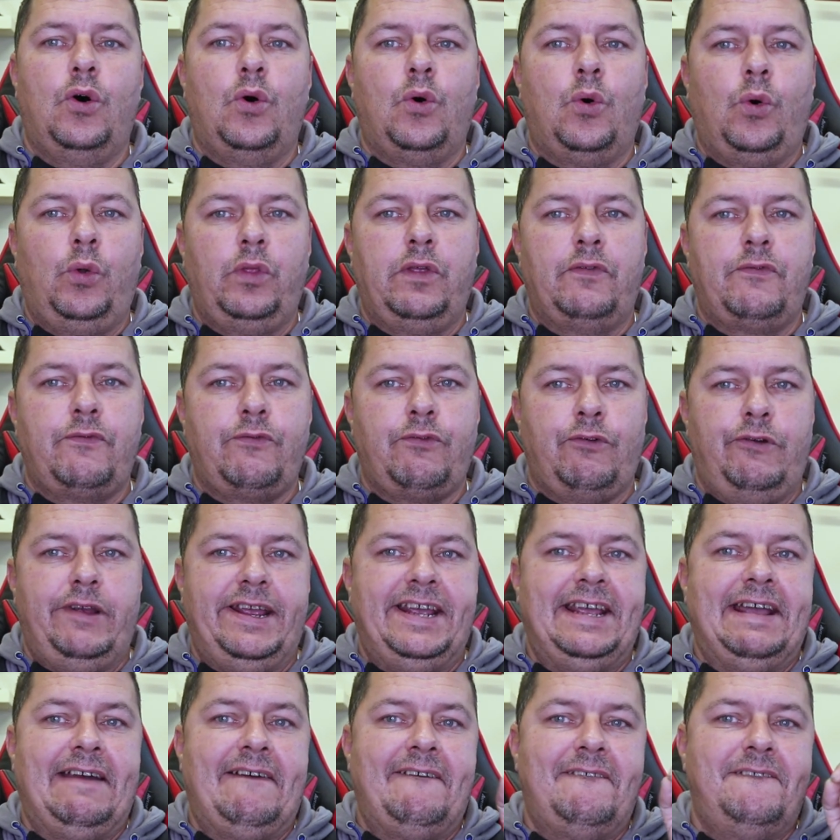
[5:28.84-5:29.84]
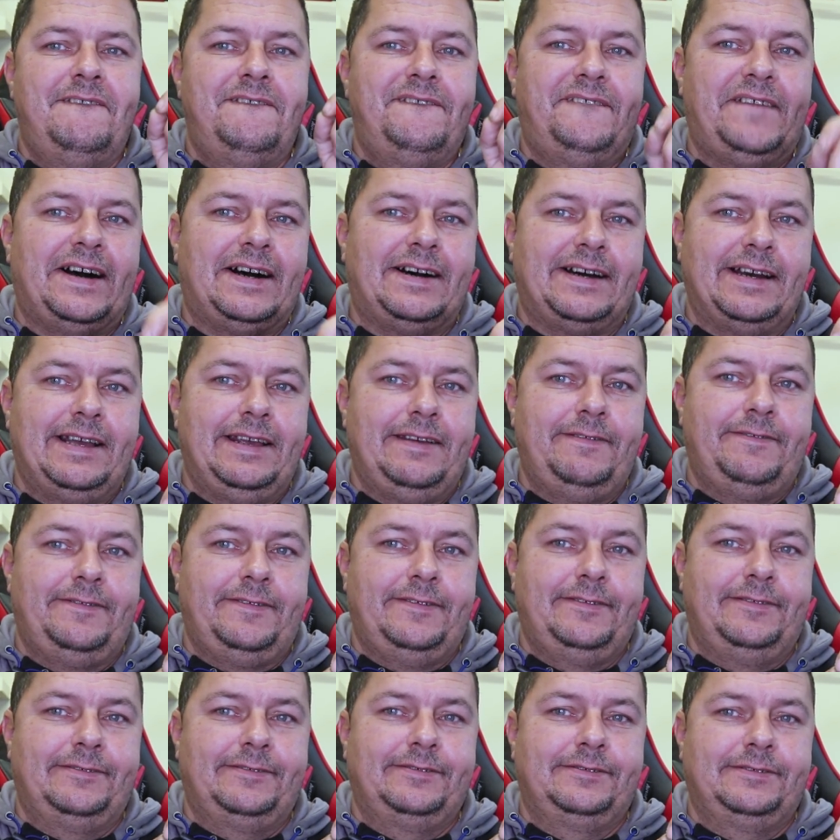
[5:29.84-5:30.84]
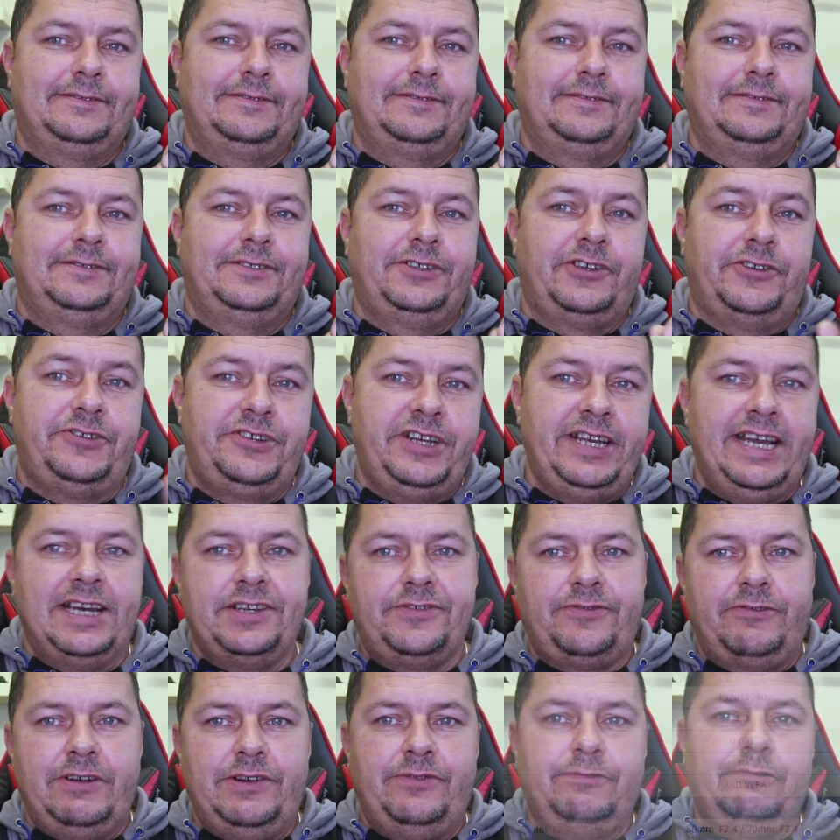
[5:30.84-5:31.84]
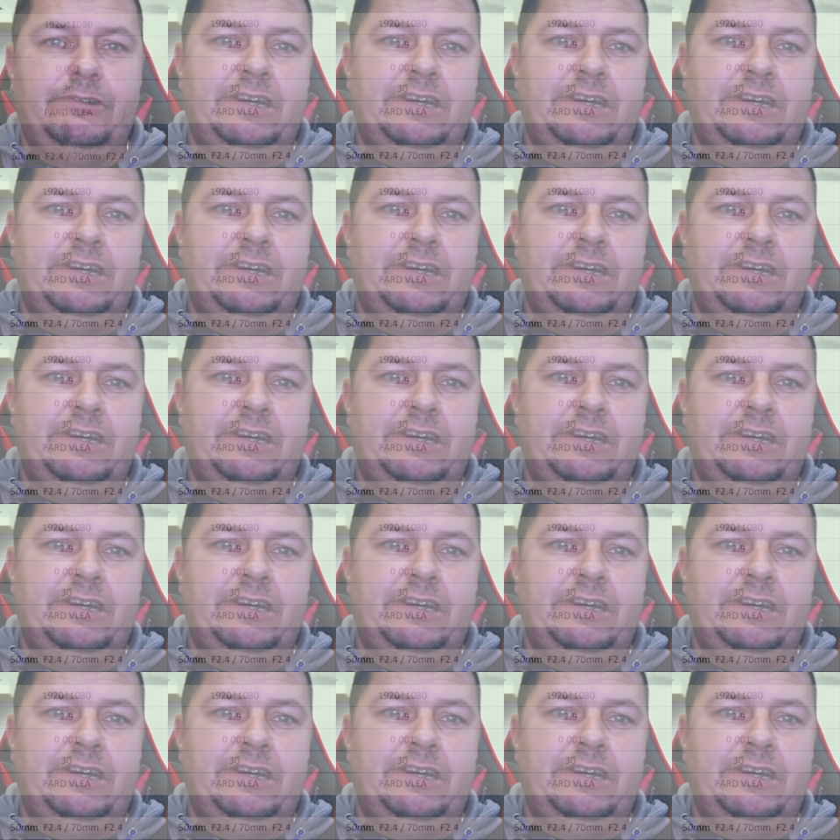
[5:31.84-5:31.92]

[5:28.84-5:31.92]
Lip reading: or the free 5. So DS3